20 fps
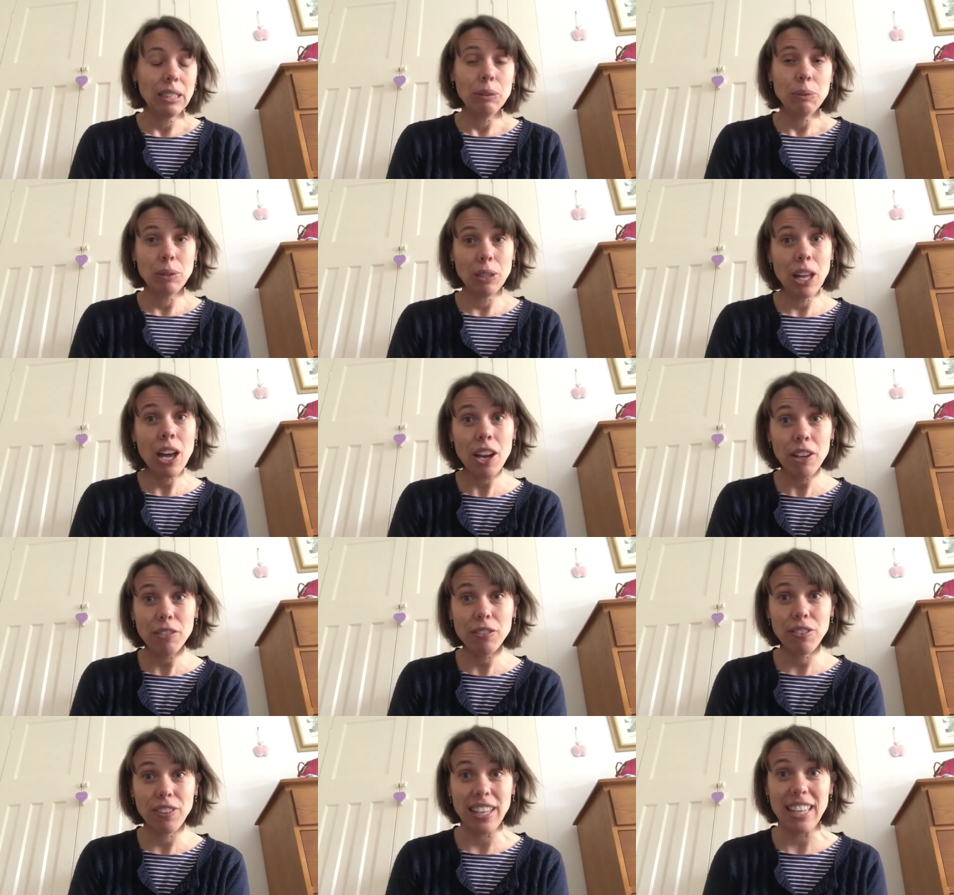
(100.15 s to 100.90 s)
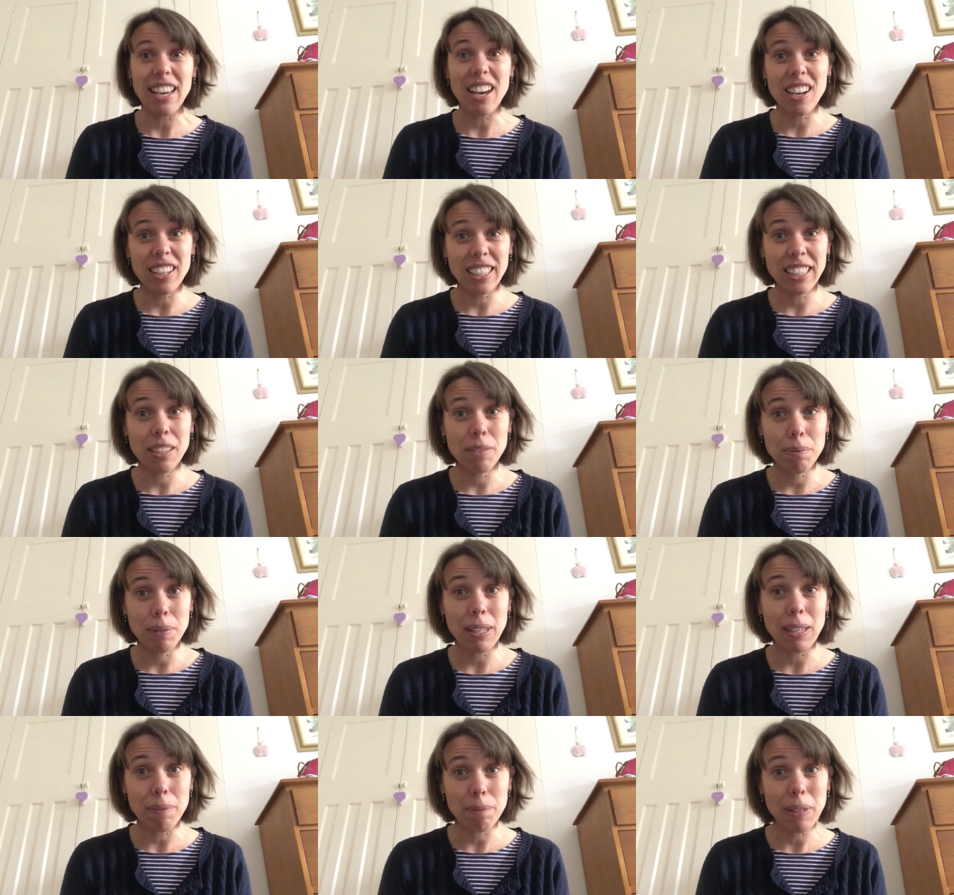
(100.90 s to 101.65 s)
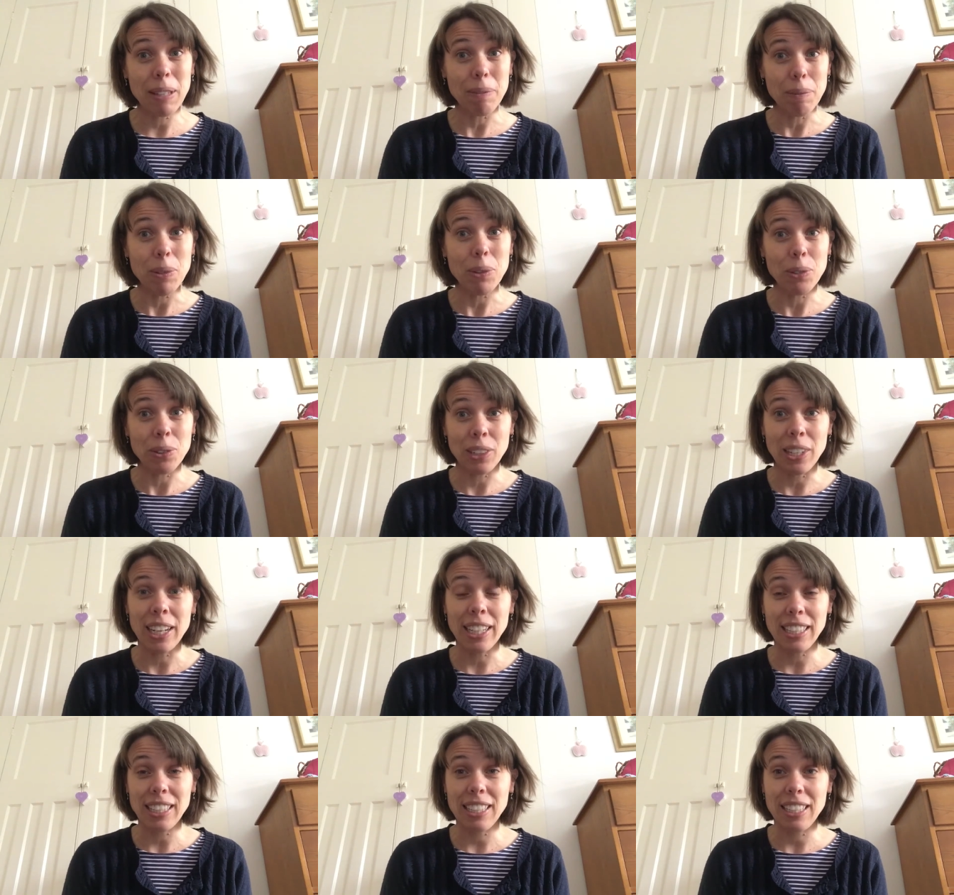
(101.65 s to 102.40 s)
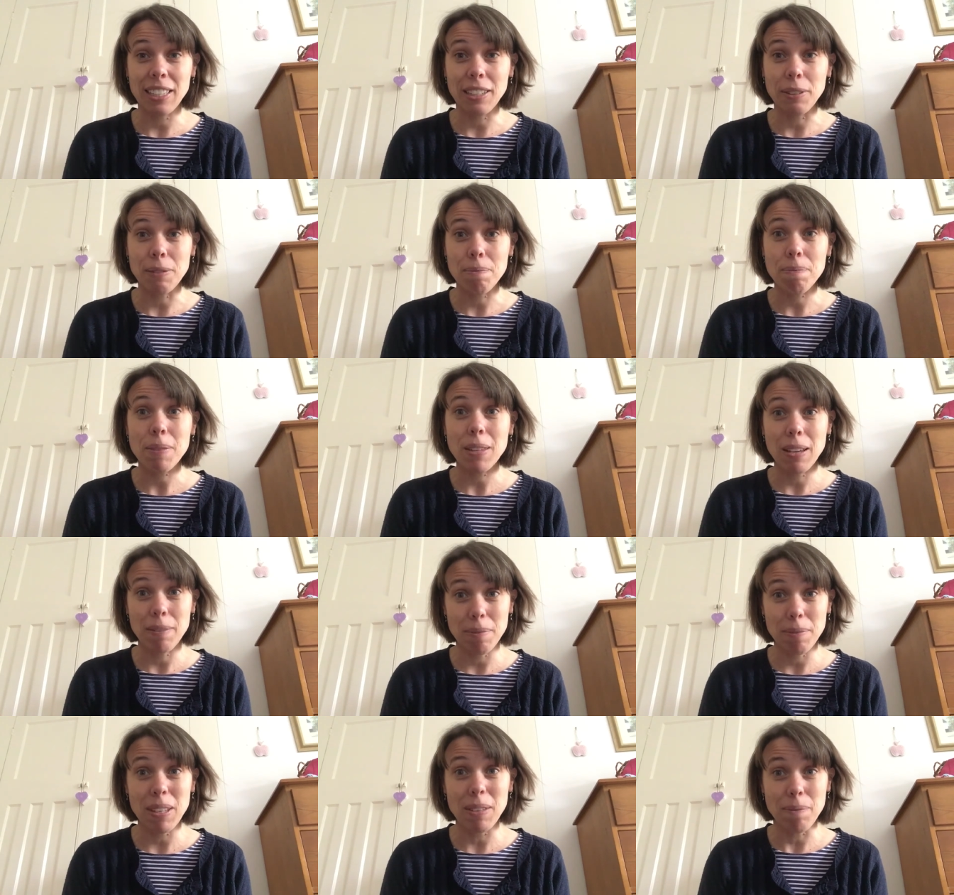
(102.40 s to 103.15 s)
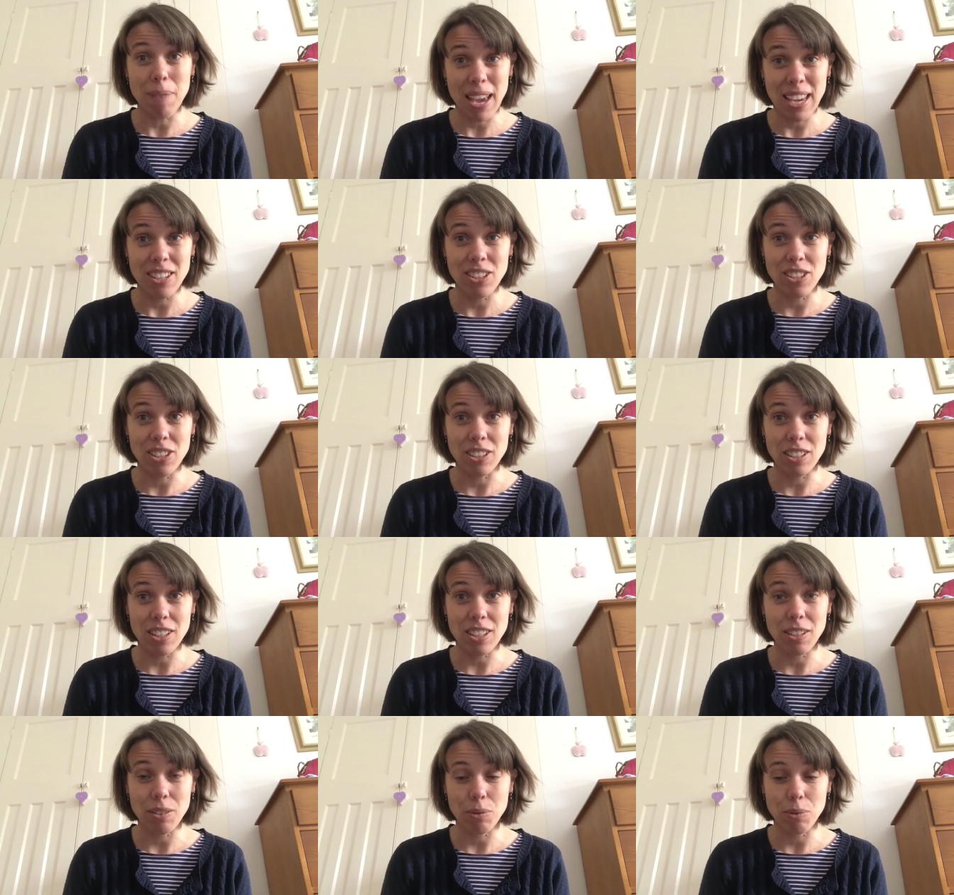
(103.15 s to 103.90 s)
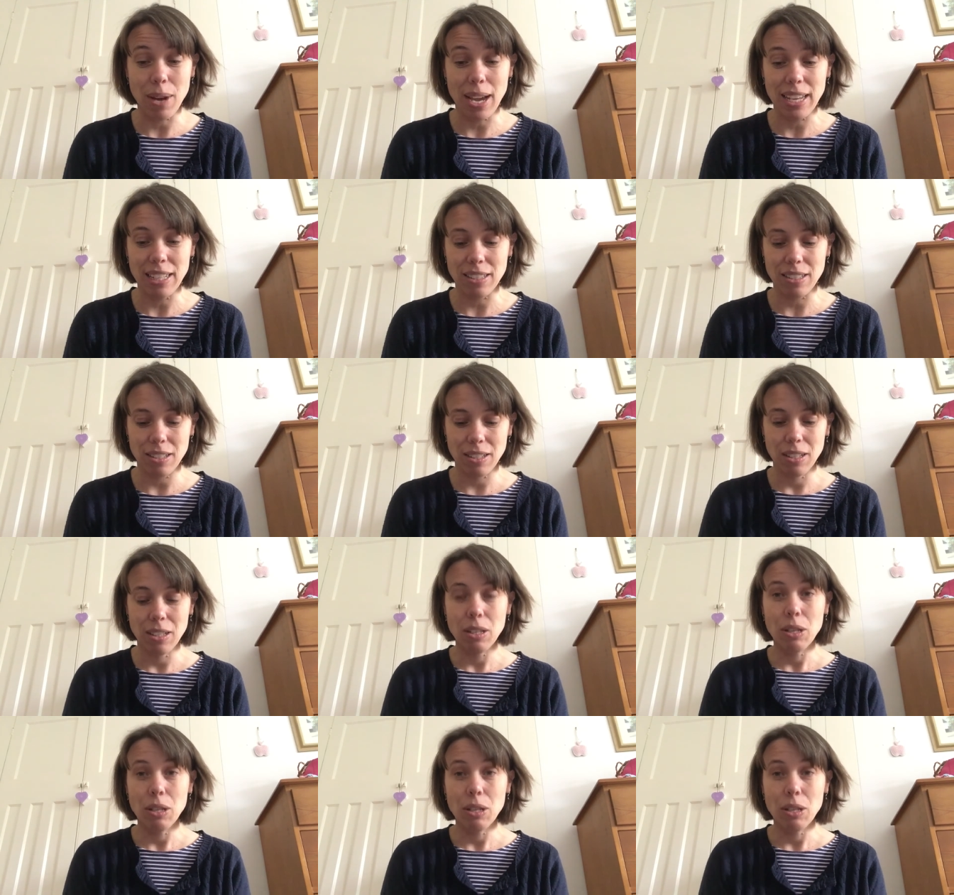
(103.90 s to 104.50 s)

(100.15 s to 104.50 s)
Well, hopefully I can be a bit more like you and be patient and wait.